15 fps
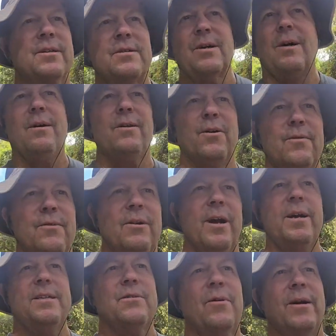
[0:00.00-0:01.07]
It's all over
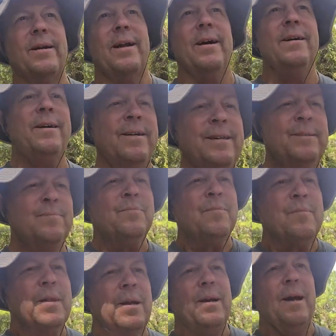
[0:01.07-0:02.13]
X right now.
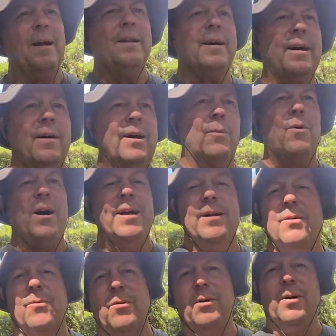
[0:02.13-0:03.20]
And why
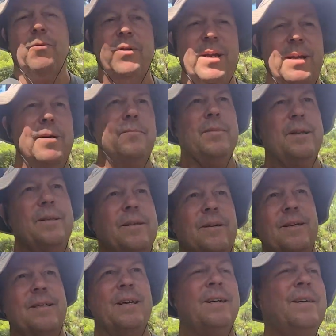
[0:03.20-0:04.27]
in the world would he admit
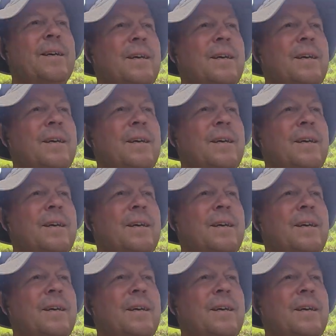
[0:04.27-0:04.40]
this?